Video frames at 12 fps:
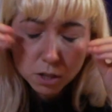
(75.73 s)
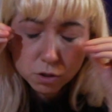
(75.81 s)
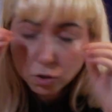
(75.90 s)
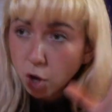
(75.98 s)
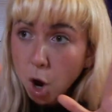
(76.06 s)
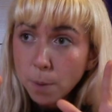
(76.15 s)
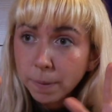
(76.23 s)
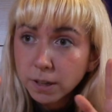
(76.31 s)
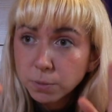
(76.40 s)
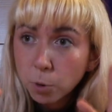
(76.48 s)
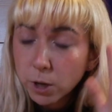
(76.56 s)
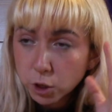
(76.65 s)
so
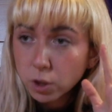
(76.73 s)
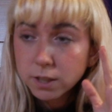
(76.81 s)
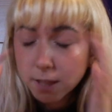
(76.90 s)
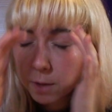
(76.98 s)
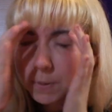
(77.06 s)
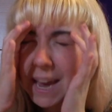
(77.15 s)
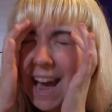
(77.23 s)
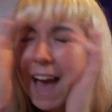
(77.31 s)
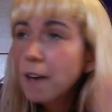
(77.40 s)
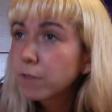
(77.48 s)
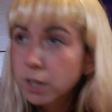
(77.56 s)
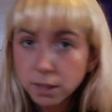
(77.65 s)
much more interesting than we
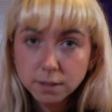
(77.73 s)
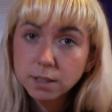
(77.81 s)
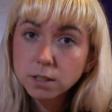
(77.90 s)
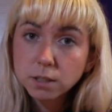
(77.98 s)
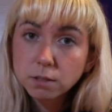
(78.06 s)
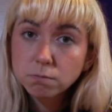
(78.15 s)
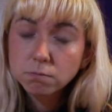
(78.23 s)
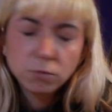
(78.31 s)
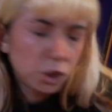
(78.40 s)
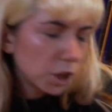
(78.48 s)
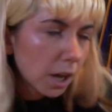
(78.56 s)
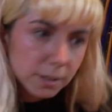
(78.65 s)
ever considered.
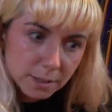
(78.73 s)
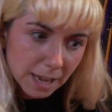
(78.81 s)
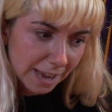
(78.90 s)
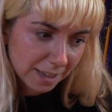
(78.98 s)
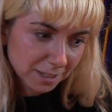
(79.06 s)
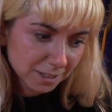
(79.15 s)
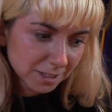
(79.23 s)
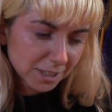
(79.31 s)
Just saying.